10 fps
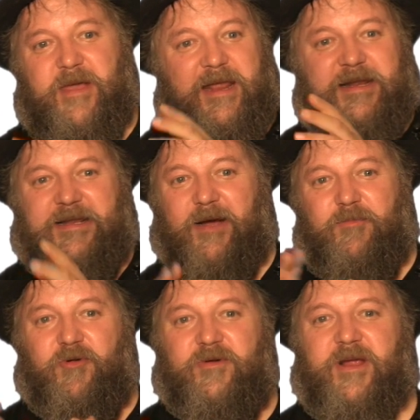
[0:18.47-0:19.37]
Any
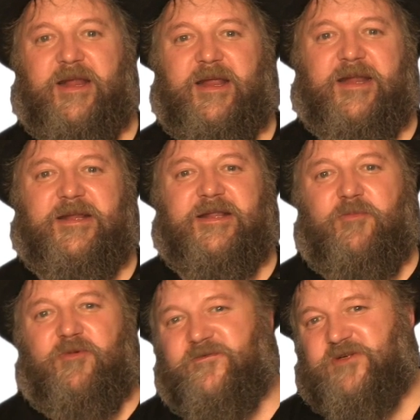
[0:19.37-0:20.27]
number
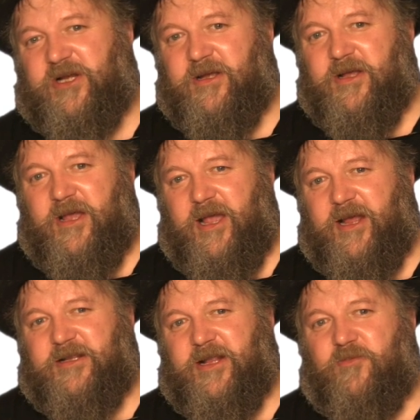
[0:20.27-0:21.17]

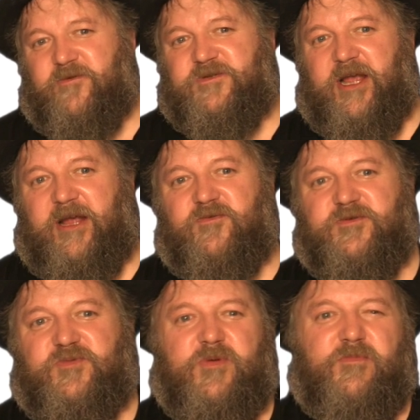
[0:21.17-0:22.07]
of channels.